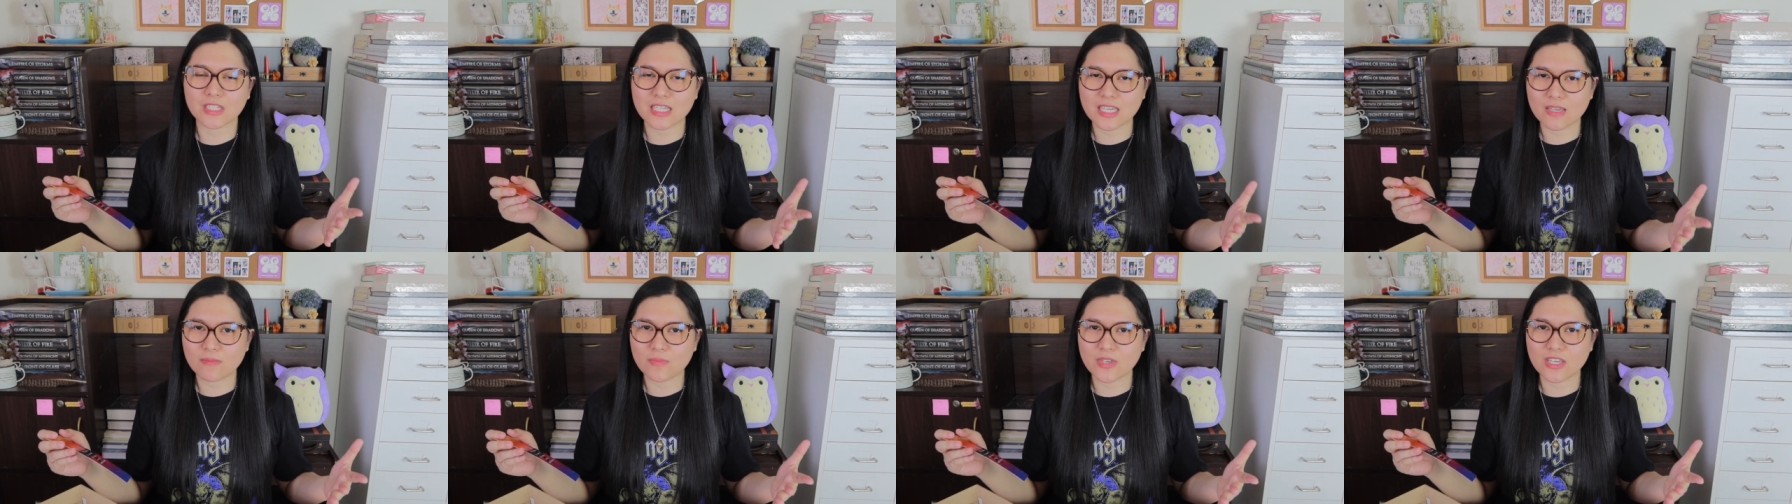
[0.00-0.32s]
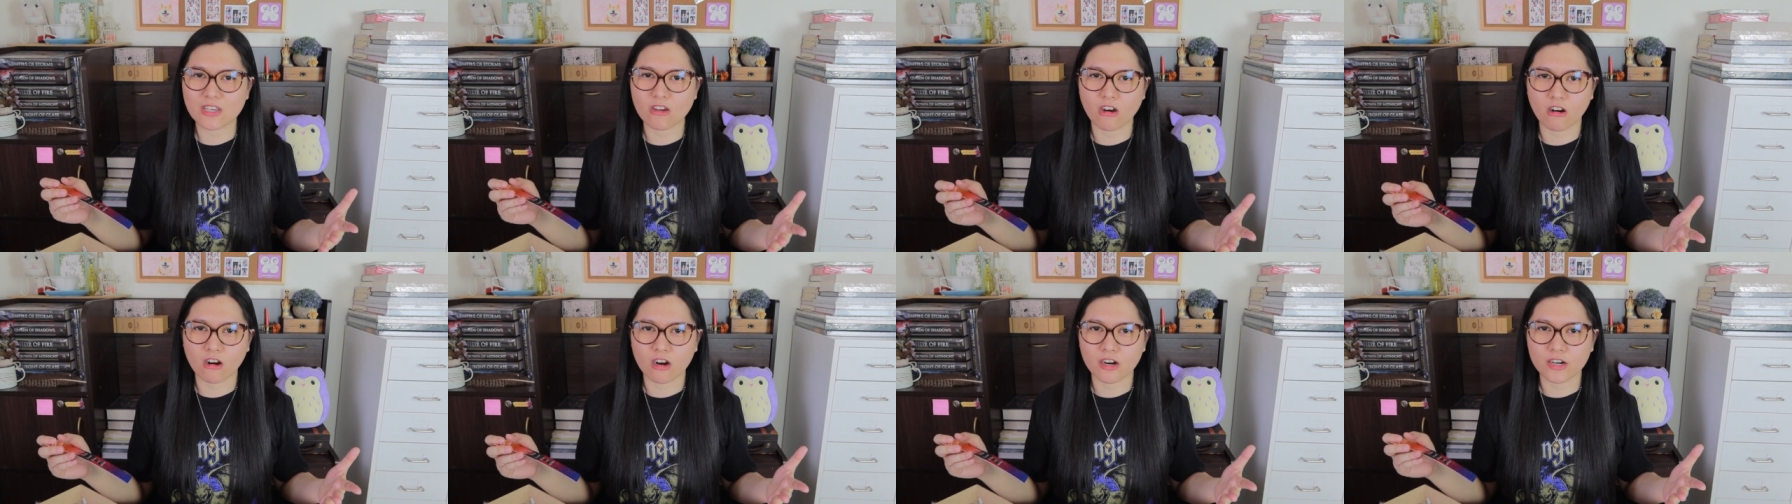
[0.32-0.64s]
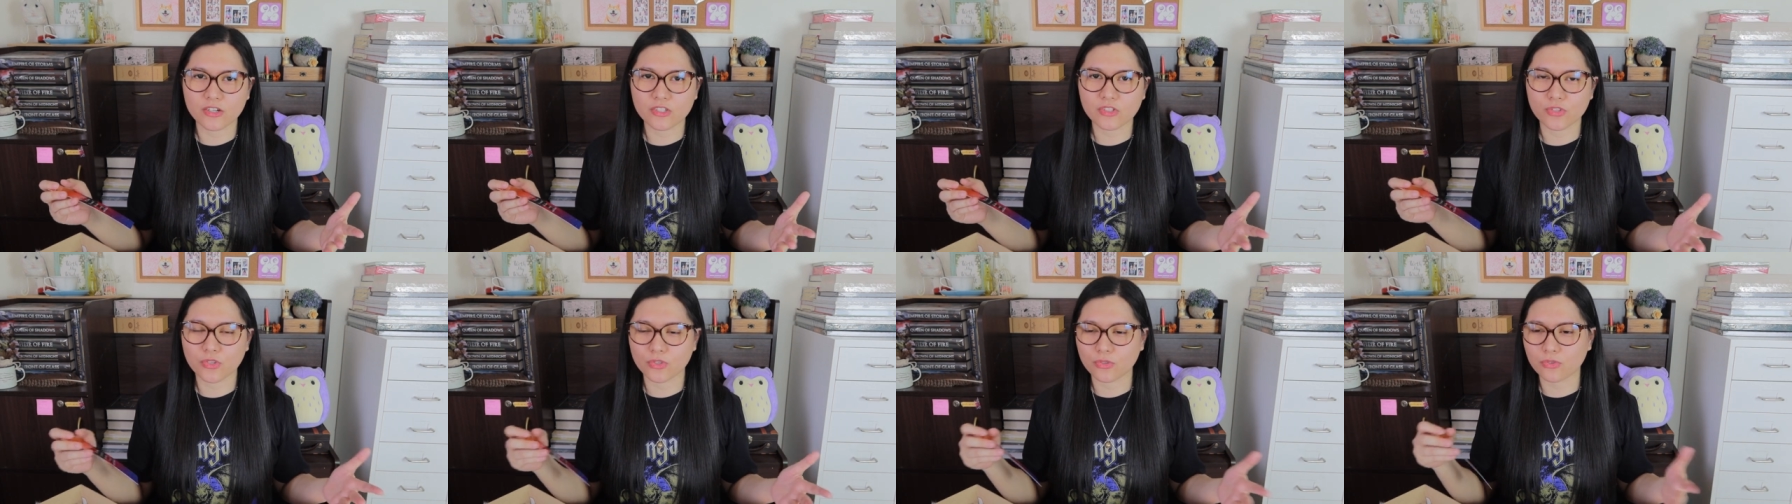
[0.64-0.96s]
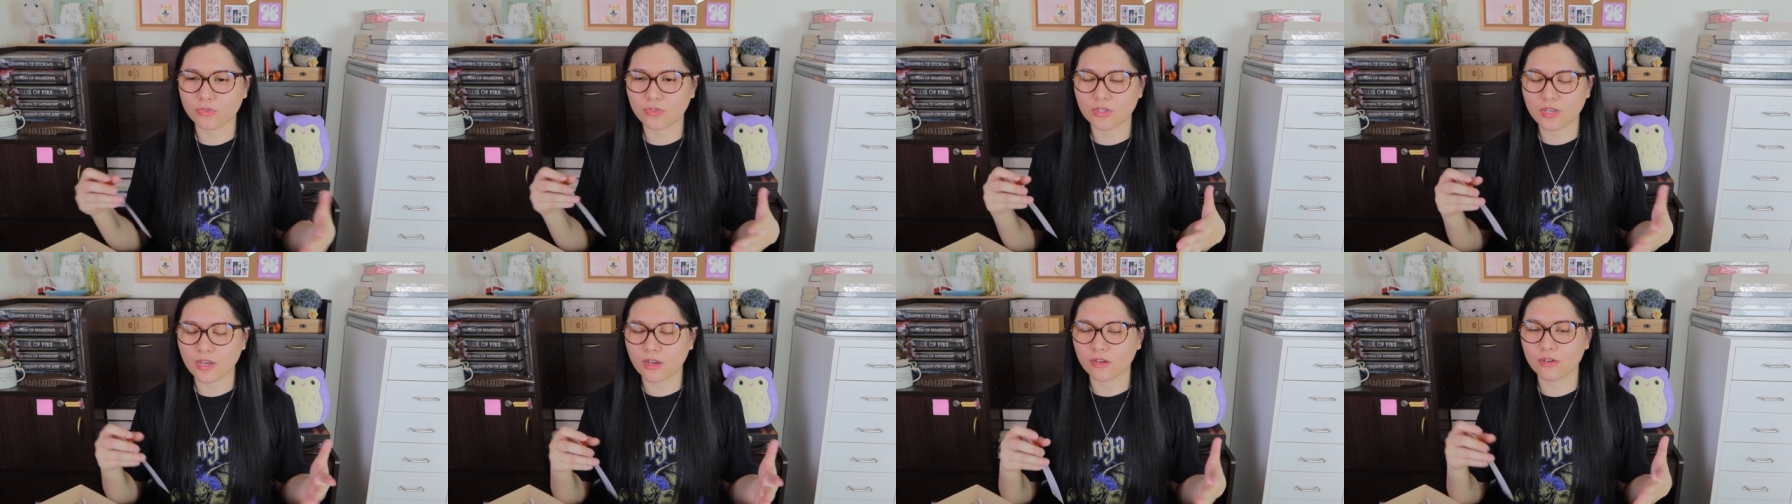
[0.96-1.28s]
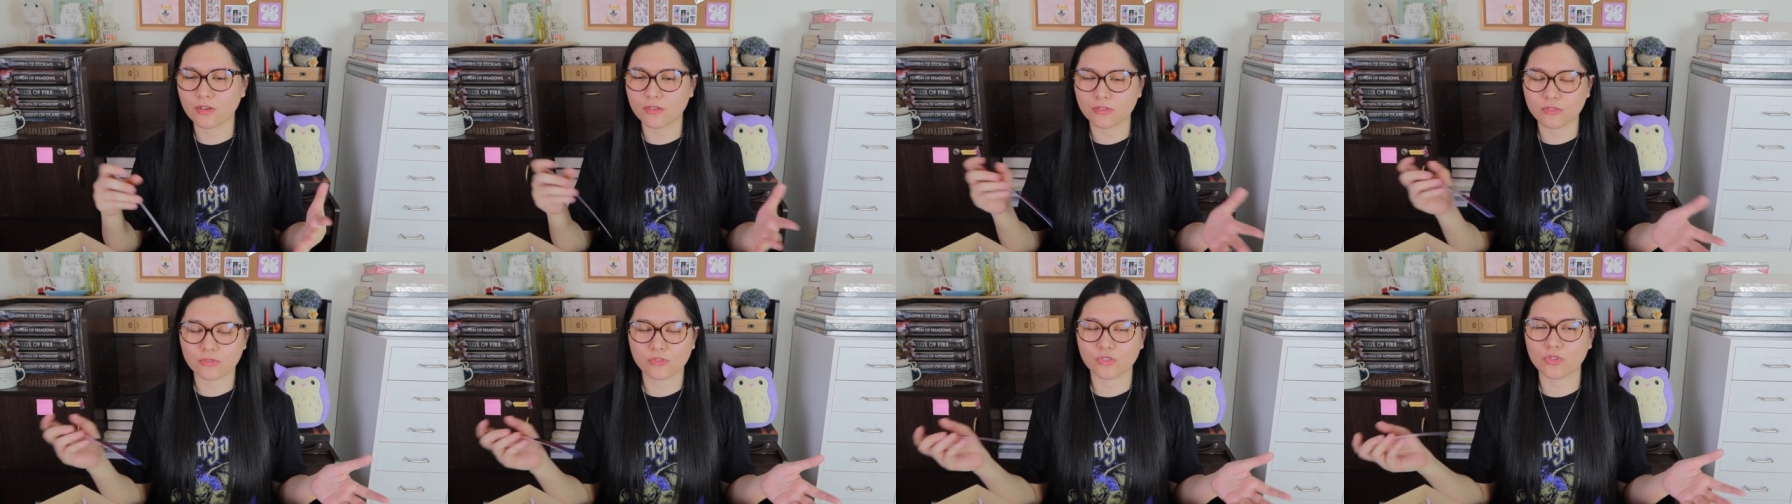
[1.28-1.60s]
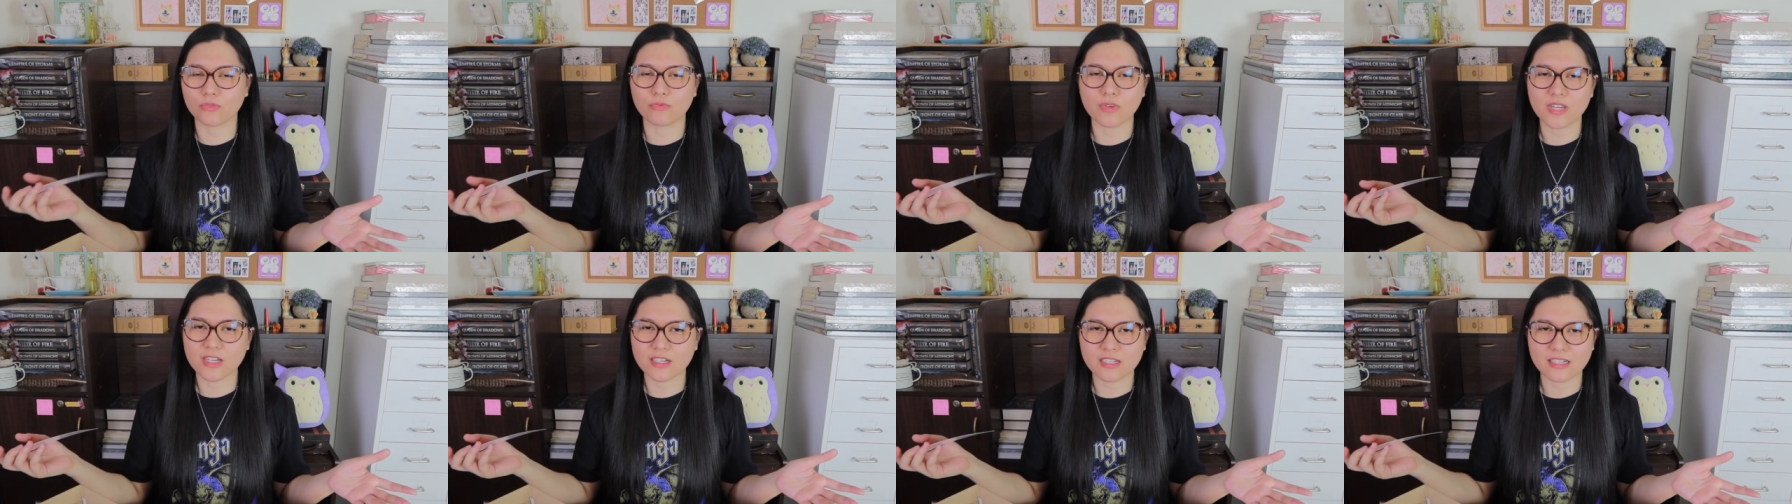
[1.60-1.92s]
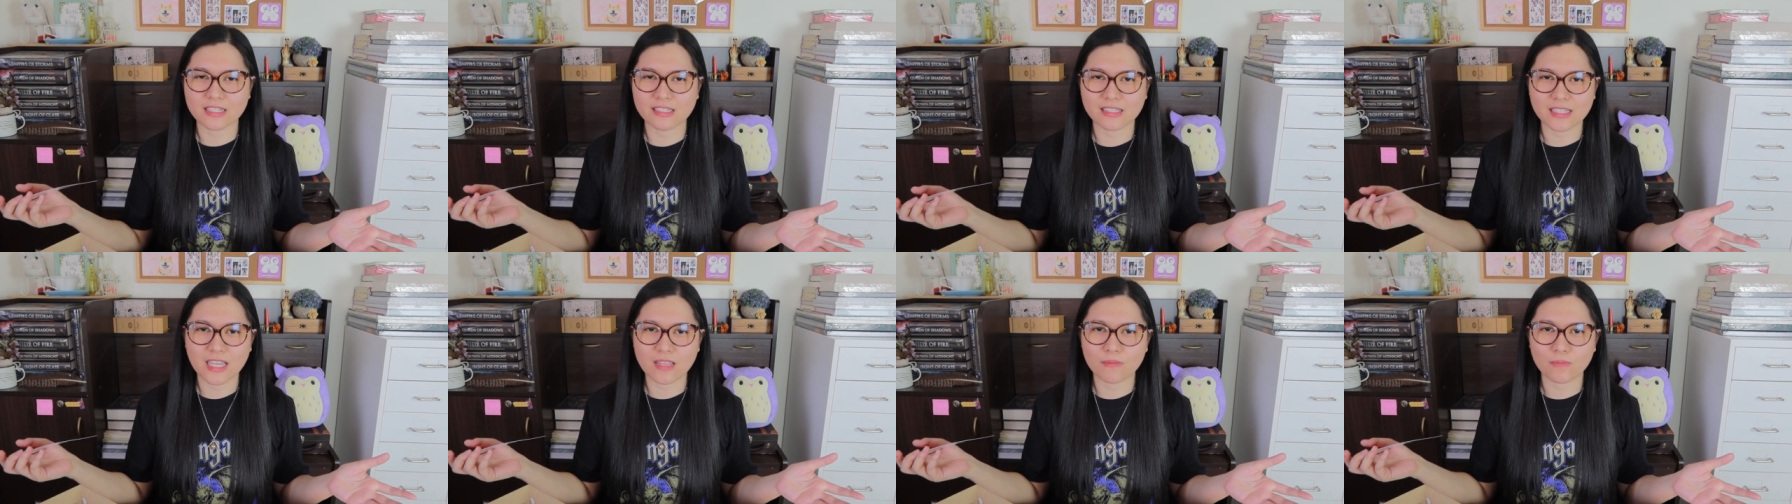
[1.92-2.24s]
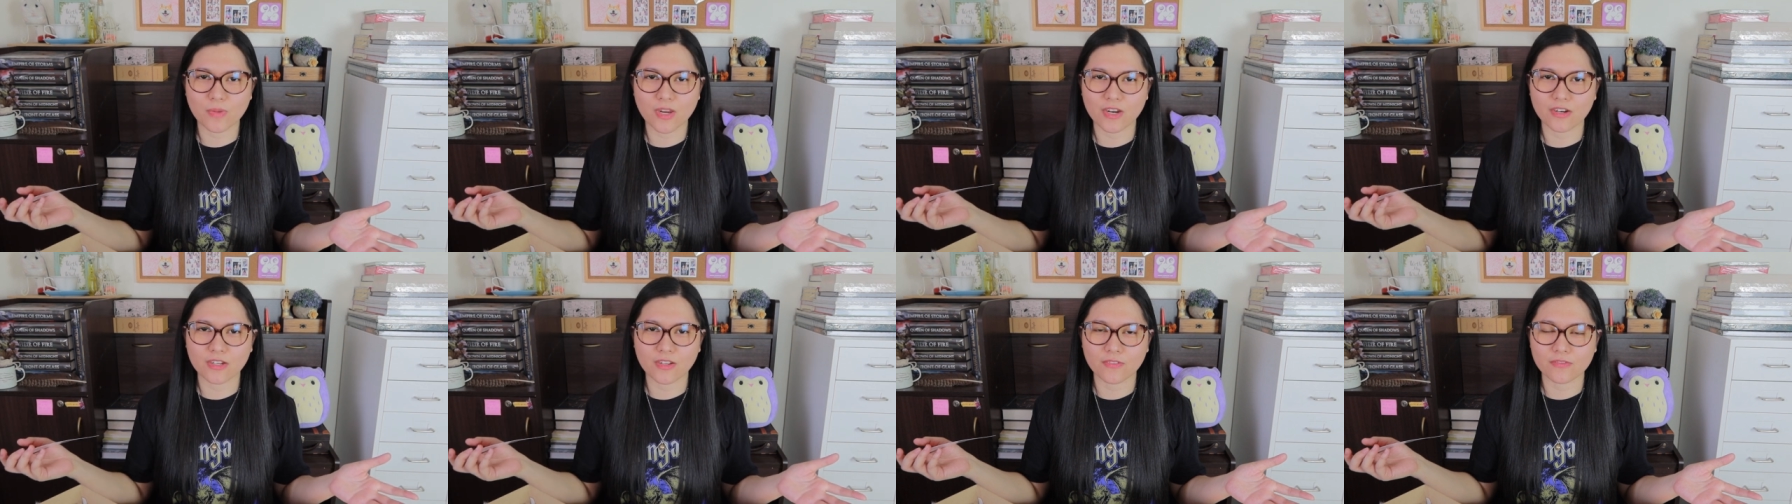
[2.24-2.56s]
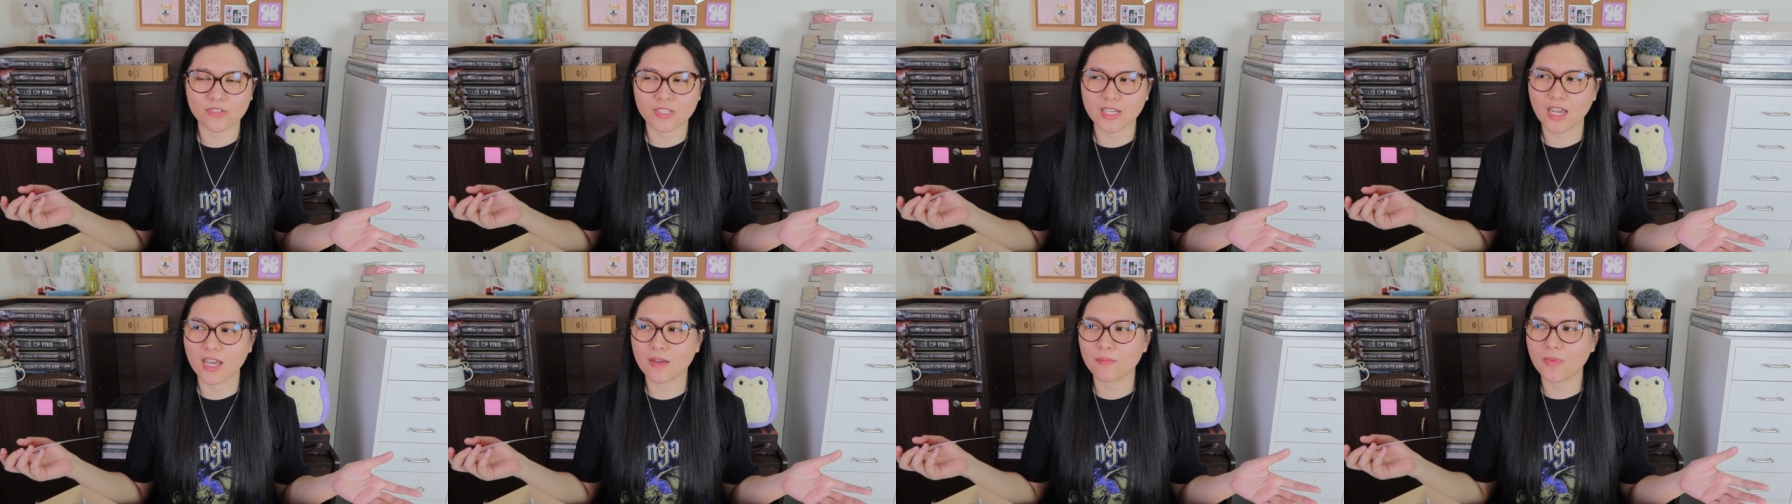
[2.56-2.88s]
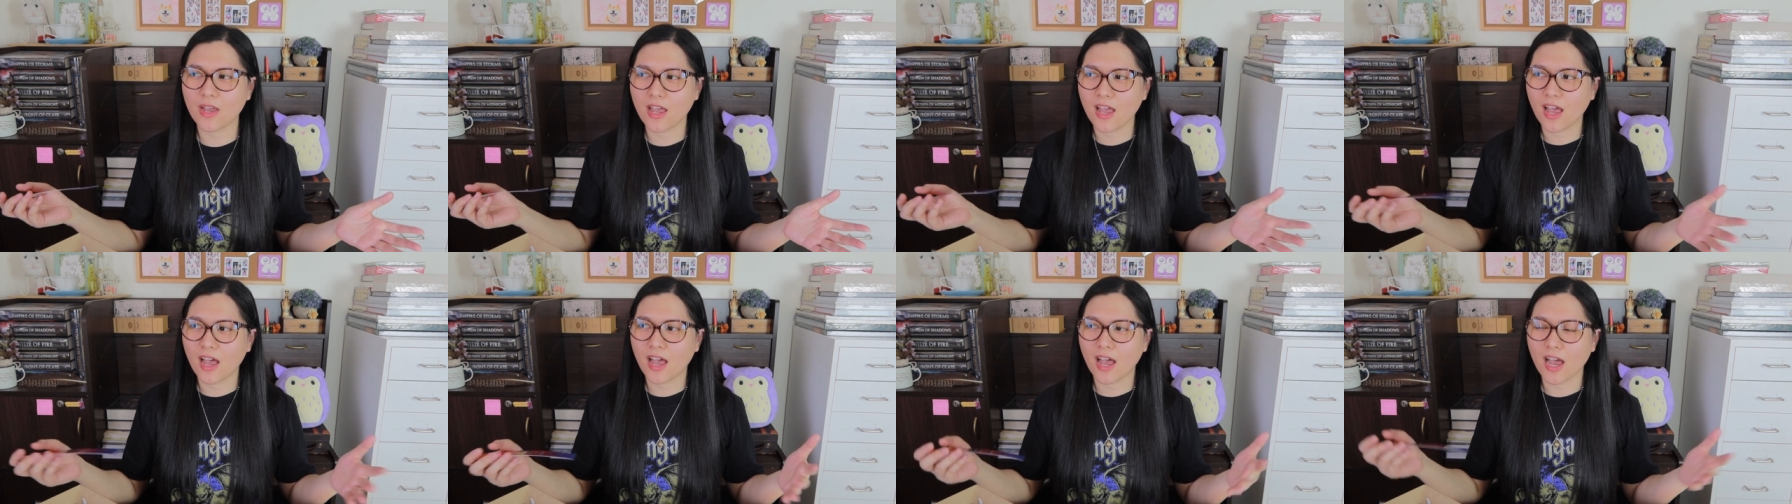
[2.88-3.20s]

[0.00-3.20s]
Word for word: TBR to to read in a set period of time.